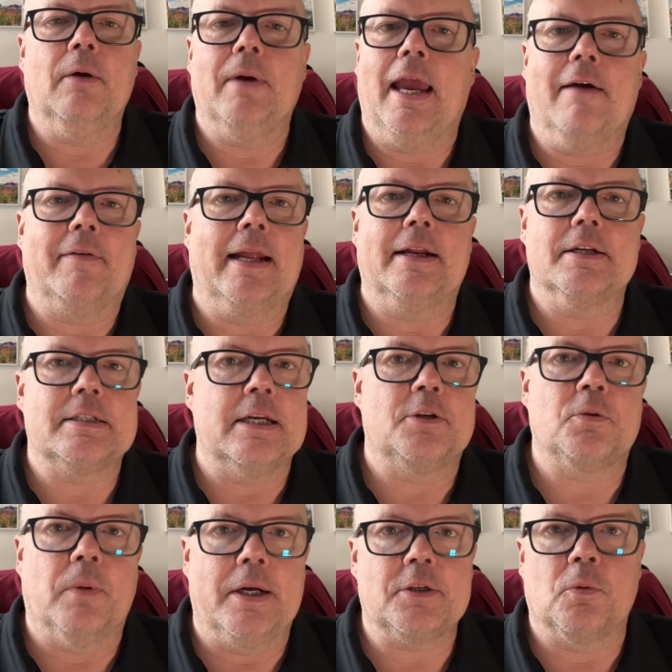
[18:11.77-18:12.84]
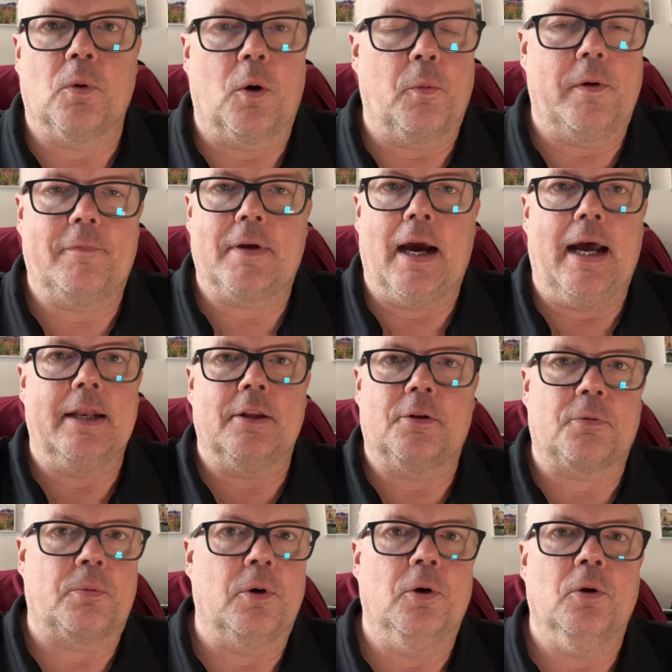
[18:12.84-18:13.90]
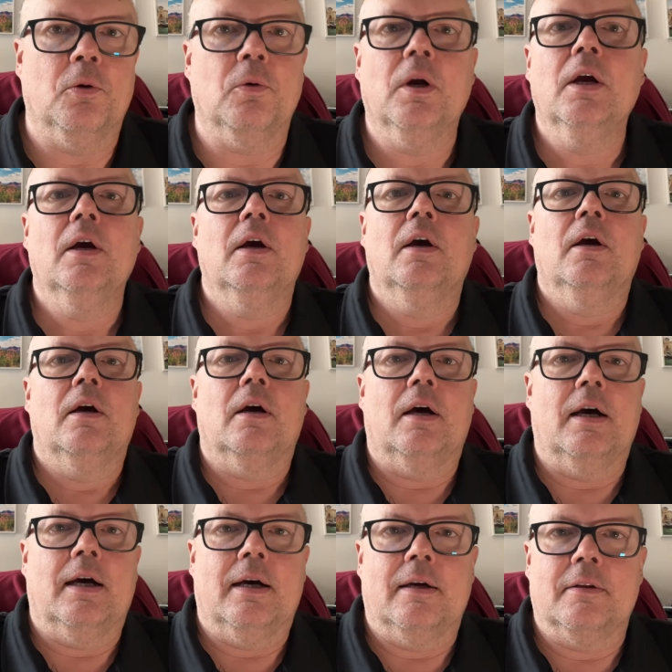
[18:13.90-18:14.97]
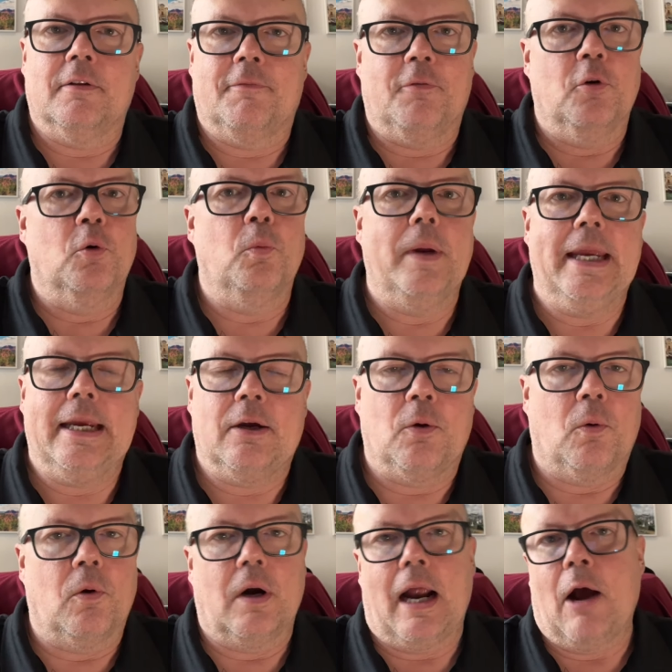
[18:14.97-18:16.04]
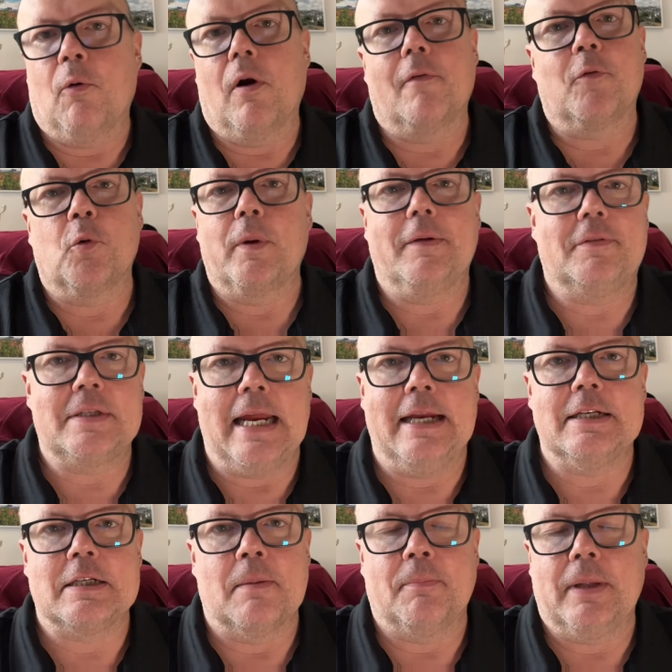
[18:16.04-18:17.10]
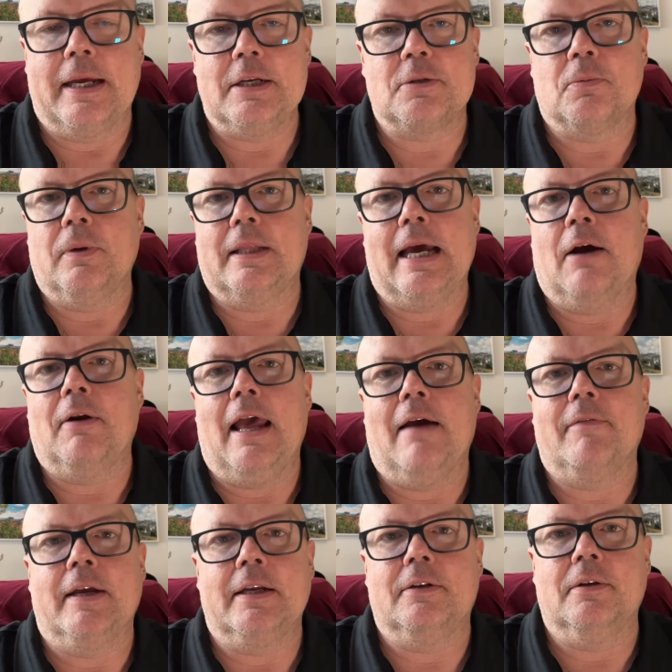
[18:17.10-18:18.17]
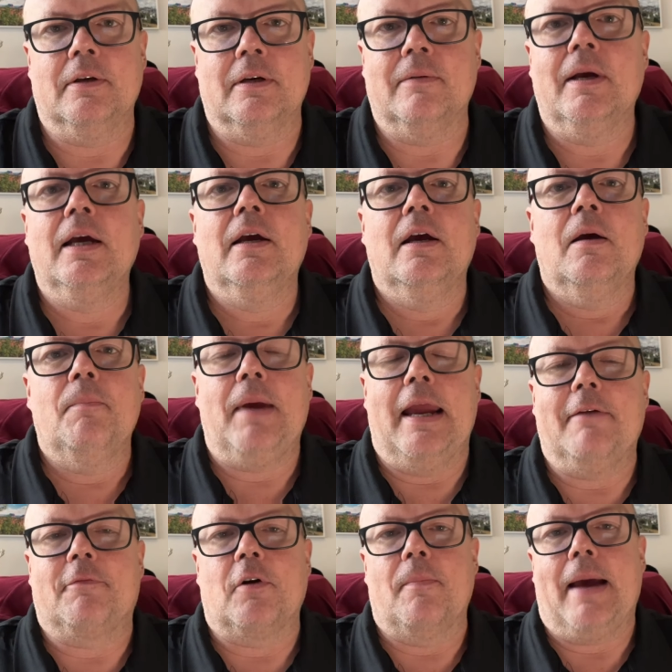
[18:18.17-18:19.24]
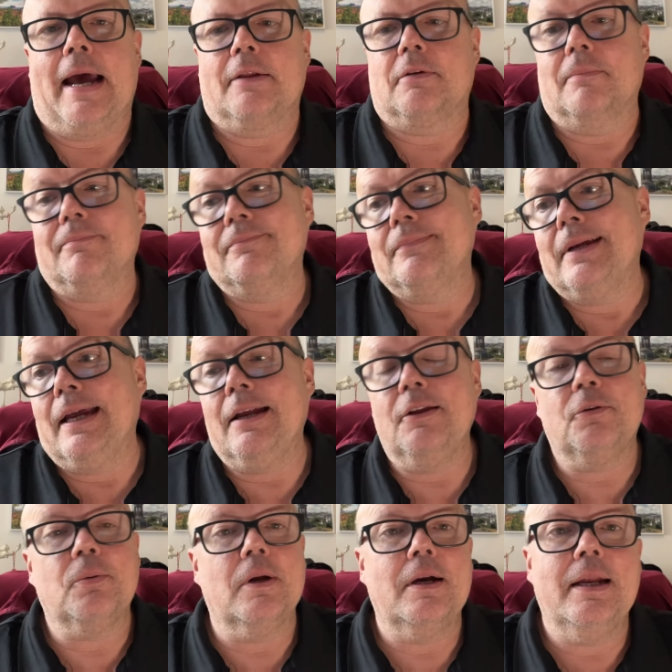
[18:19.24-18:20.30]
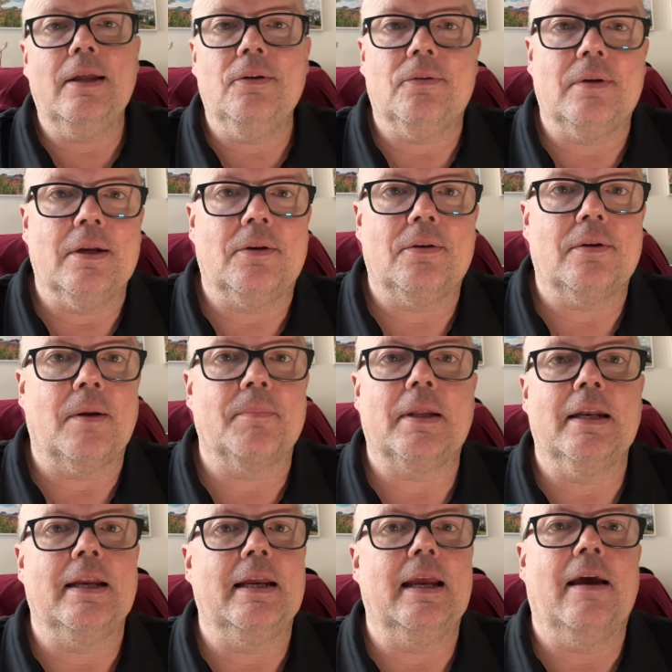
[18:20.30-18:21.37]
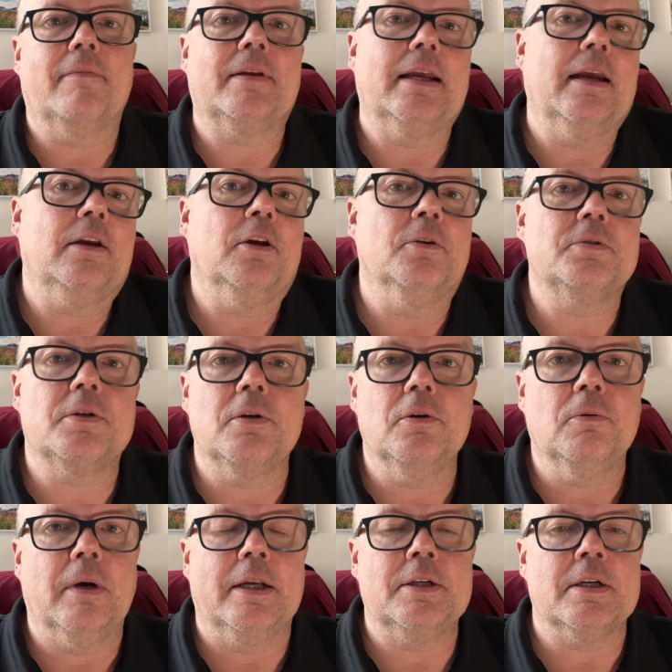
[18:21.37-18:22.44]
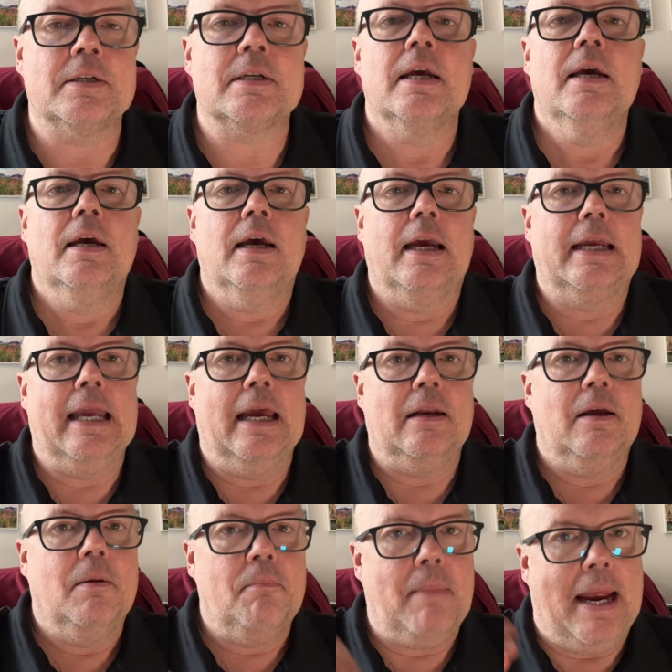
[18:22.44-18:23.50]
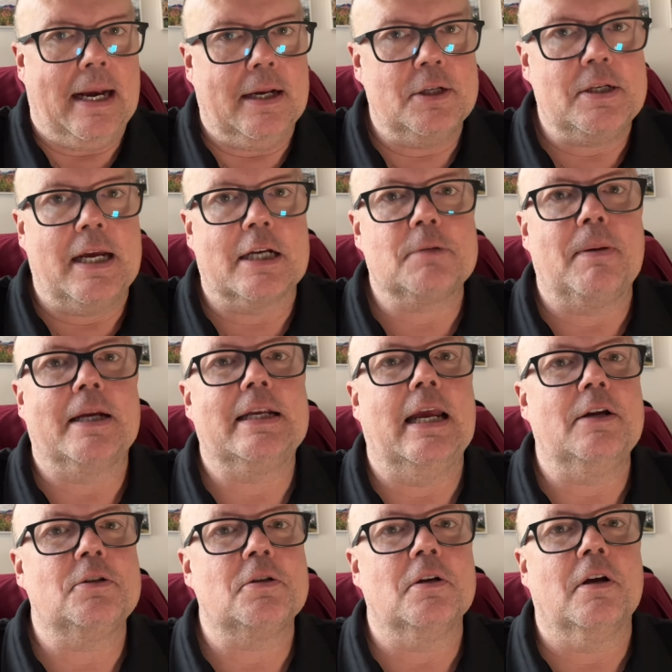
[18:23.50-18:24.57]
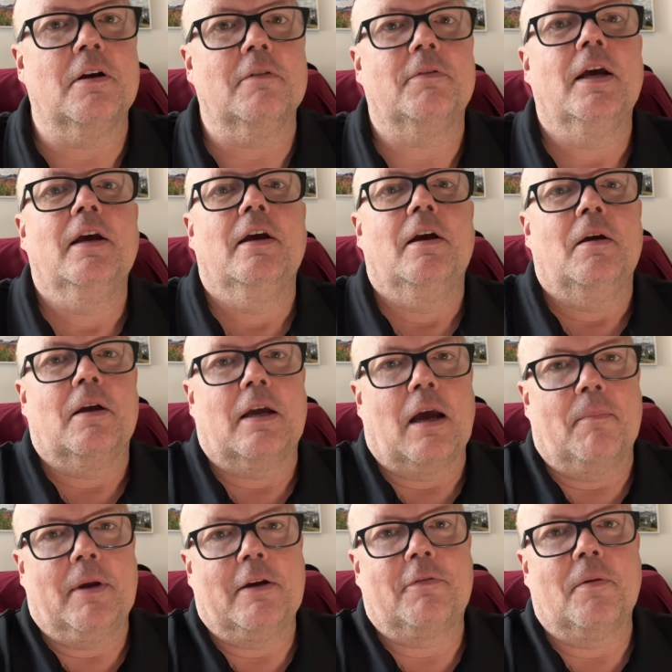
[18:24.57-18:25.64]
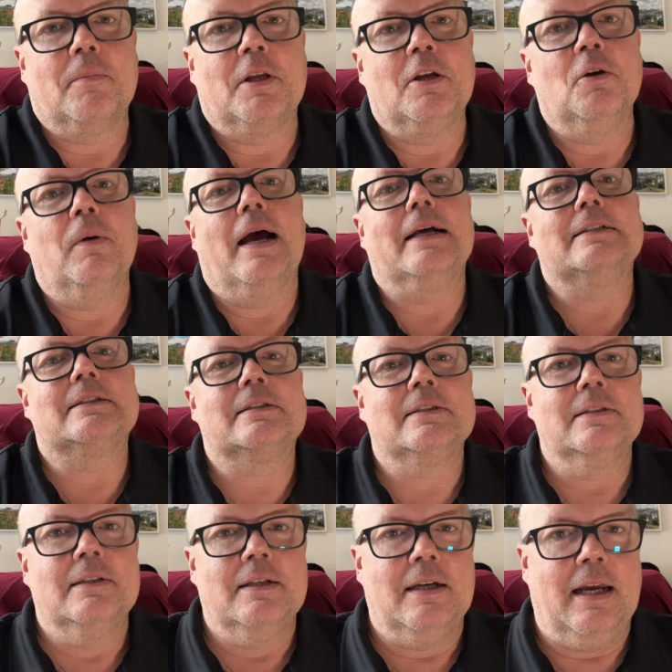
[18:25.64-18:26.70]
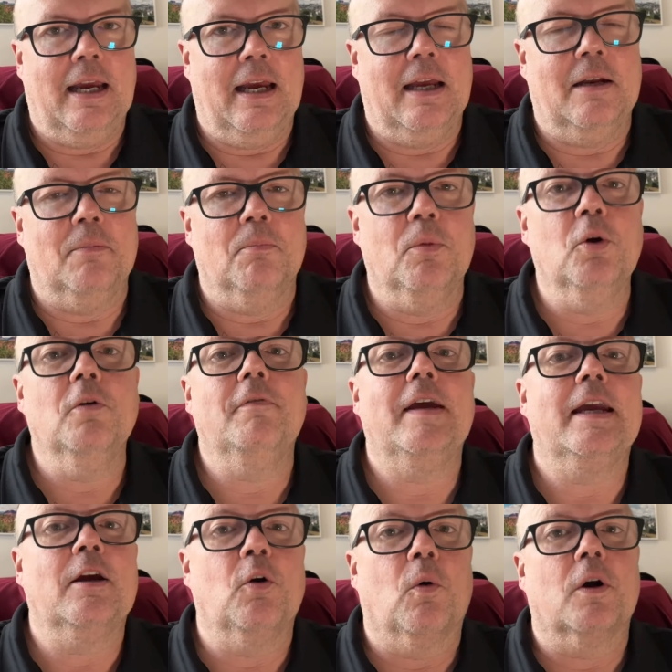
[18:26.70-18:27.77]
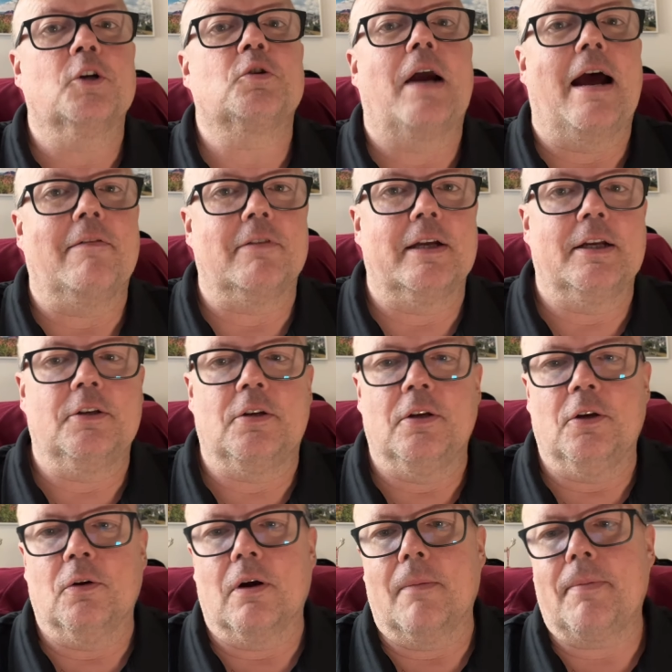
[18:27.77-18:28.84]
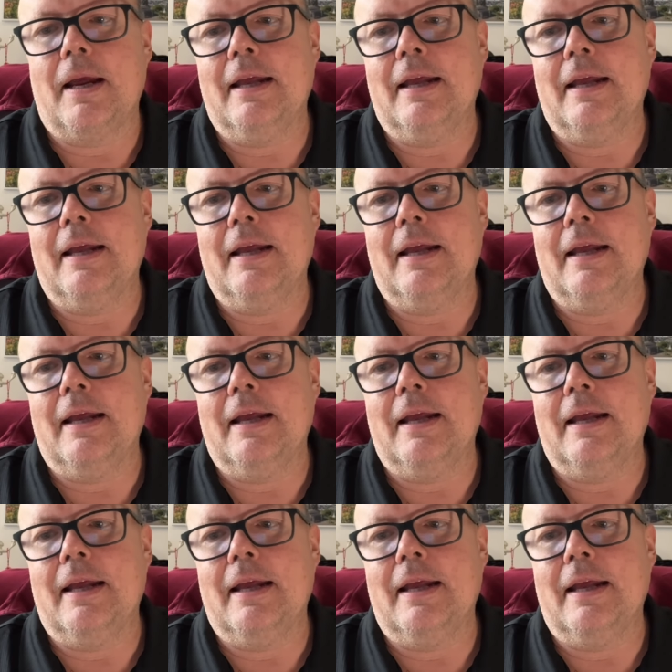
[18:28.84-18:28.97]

We haven't had a situation where we've gotten through the full week or however we've stayed someplace without having to pay for a bathroom. It is what it is. It's something that you have to get used to and just, again, manage the expectation of coming from the U.S. and moving or traveling to Europe.